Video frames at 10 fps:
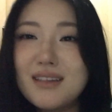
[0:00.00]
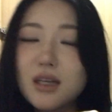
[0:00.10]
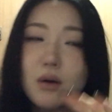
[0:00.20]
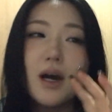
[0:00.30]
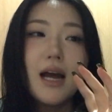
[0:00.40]

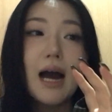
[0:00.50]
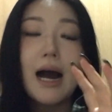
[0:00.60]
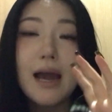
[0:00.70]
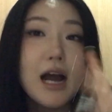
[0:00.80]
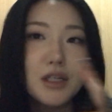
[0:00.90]
So
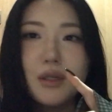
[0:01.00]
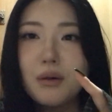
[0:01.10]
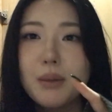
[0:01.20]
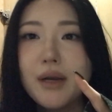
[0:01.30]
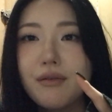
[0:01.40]
I actually
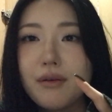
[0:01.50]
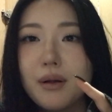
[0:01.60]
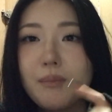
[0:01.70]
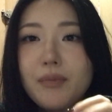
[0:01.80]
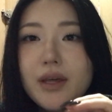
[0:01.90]
already filmed